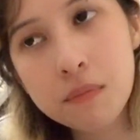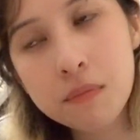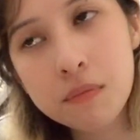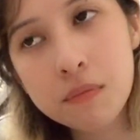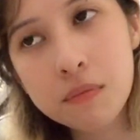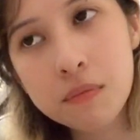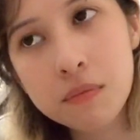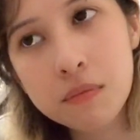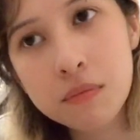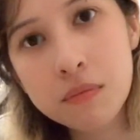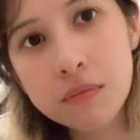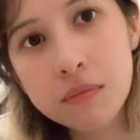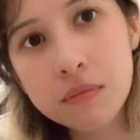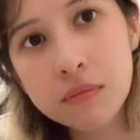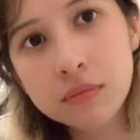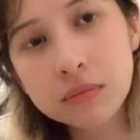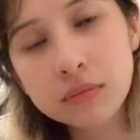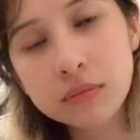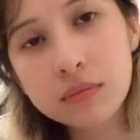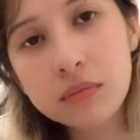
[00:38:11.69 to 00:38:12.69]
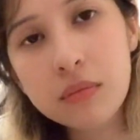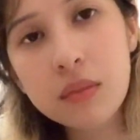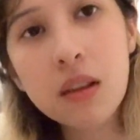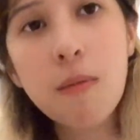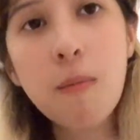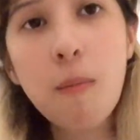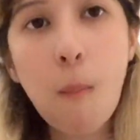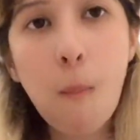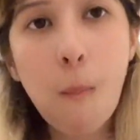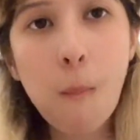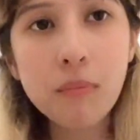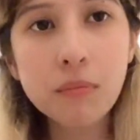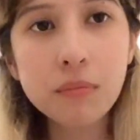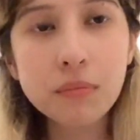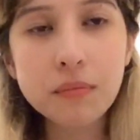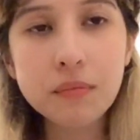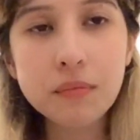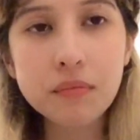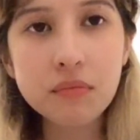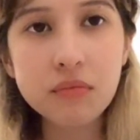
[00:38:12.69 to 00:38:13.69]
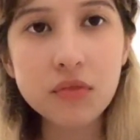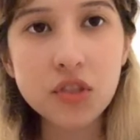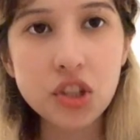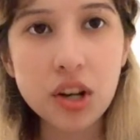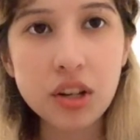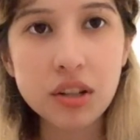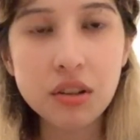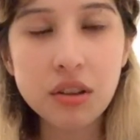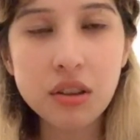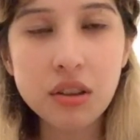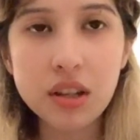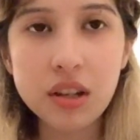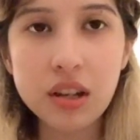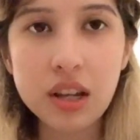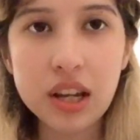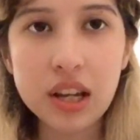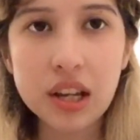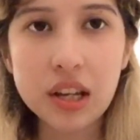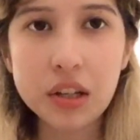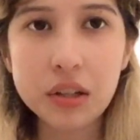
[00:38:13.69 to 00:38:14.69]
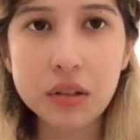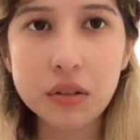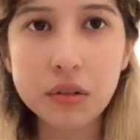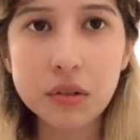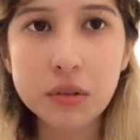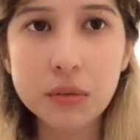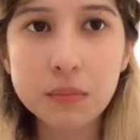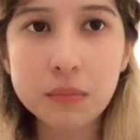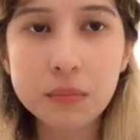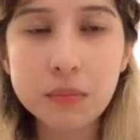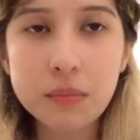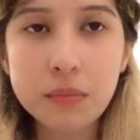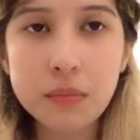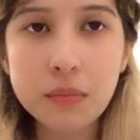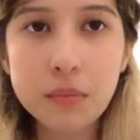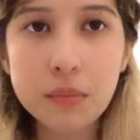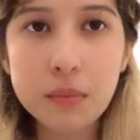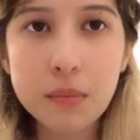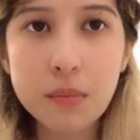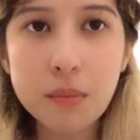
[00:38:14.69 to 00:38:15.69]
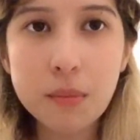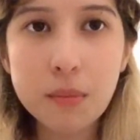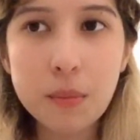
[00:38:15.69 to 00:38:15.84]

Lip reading: in the second season, after they thought that they defeated Dio,